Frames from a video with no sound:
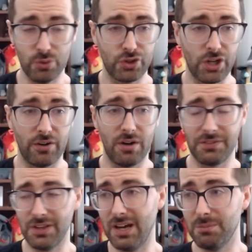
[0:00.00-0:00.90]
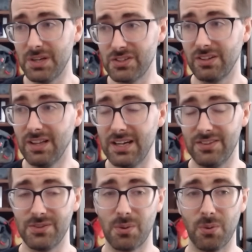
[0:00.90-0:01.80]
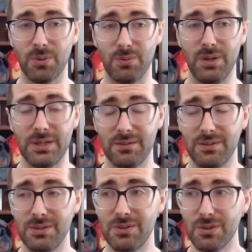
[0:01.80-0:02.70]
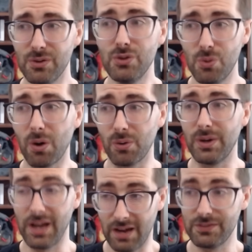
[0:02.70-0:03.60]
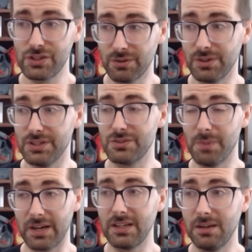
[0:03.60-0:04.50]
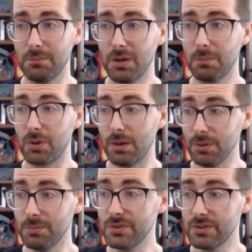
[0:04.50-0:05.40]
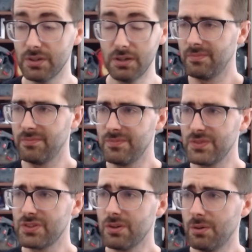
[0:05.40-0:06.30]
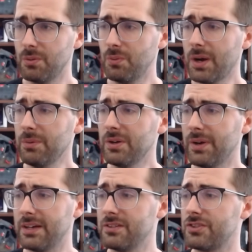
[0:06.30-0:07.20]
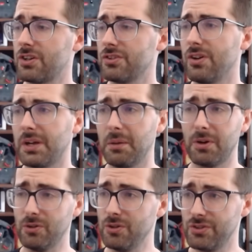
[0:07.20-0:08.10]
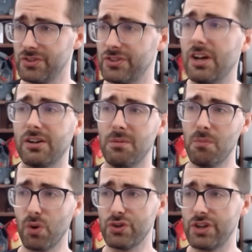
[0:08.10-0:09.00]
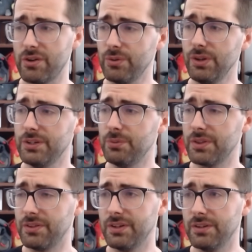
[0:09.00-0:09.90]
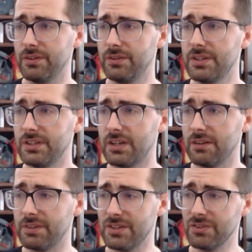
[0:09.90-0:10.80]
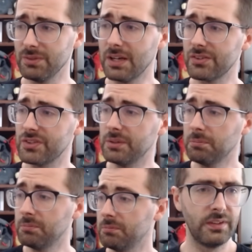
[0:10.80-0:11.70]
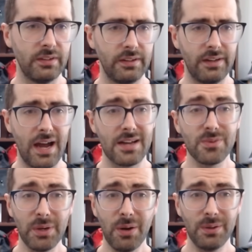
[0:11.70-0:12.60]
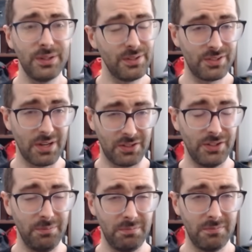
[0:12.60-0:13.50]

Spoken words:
shut off the non-basic lands or like you are going to have serious metagame problems. So why don't we go ahead and start talking about Urza Saga more generally within the confines of Legacy. As we go into this section,